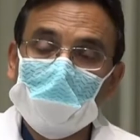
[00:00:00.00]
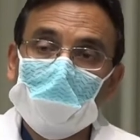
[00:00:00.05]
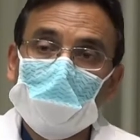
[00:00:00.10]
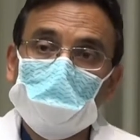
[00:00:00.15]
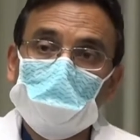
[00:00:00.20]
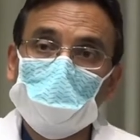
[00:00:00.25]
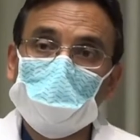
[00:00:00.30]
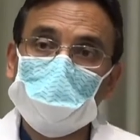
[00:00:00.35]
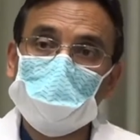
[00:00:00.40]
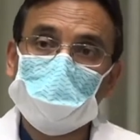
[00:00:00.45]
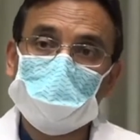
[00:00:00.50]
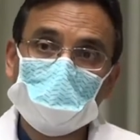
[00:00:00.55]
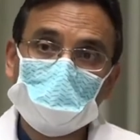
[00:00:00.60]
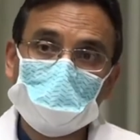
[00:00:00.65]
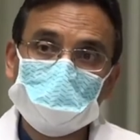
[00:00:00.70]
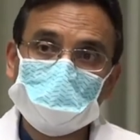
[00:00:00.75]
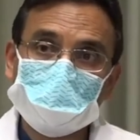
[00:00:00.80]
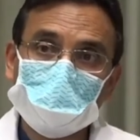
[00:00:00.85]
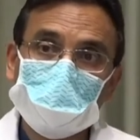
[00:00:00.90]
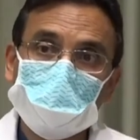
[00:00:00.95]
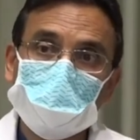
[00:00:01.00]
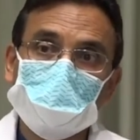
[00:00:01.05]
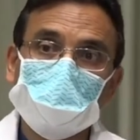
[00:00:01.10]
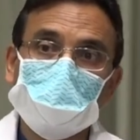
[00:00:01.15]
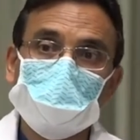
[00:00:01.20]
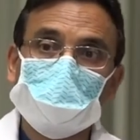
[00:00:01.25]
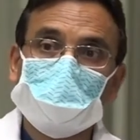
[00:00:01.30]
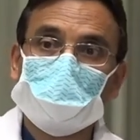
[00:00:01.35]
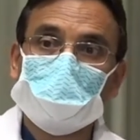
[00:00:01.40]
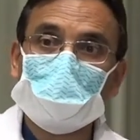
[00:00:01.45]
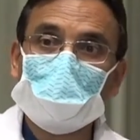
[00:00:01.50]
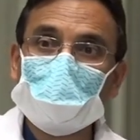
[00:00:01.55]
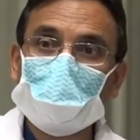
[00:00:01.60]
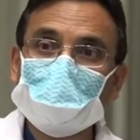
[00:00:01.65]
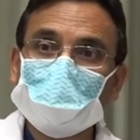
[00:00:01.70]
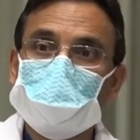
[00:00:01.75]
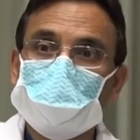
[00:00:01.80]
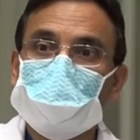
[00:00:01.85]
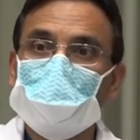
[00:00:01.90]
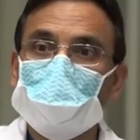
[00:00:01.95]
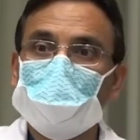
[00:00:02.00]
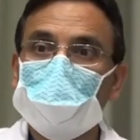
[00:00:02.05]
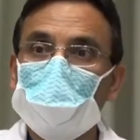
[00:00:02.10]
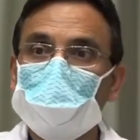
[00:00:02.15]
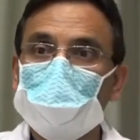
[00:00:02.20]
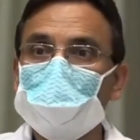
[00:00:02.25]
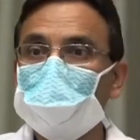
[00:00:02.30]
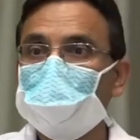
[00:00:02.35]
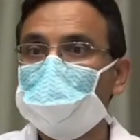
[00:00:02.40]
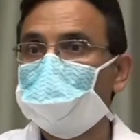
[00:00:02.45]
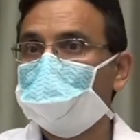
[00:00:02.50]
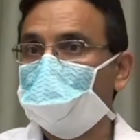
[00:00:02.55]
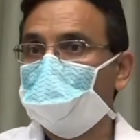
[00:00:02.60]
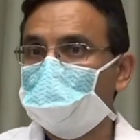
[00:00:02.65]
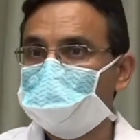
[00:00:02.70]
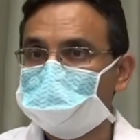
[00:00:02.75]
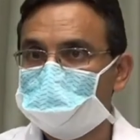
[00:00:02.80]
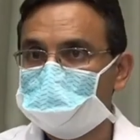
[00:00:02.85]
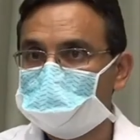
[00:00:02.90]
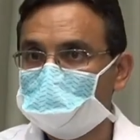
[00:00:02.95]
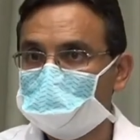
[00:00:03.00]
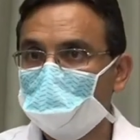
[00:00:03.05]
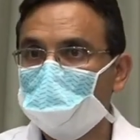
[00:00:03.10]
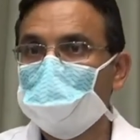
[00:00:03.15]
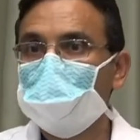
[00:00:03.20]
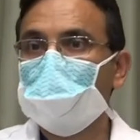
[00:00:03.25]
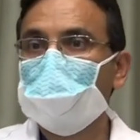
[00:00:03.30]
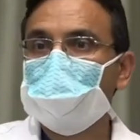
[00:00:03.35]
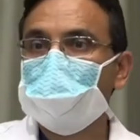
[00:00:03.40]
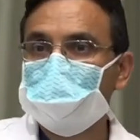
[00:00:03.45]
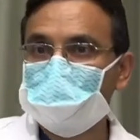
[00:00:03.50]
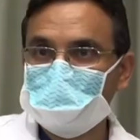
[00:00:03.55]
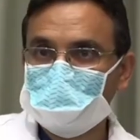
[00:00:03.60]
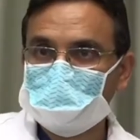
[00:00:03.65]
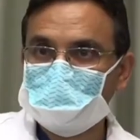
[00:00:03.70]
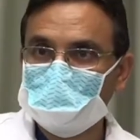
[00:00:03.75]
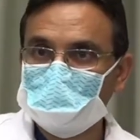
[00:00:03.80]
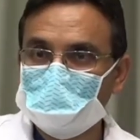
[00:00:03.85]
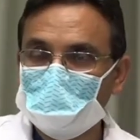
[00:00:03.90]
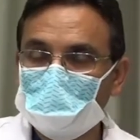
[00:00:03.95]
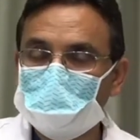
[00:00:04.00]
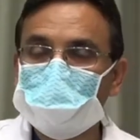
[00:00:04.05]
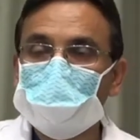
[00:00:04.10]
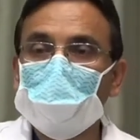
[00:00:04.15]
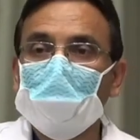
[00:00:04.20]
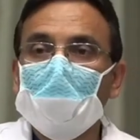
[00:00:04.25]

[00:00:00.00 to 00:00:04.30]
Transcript: When it dries out, it can crack, break open, cause more scarring, things like that.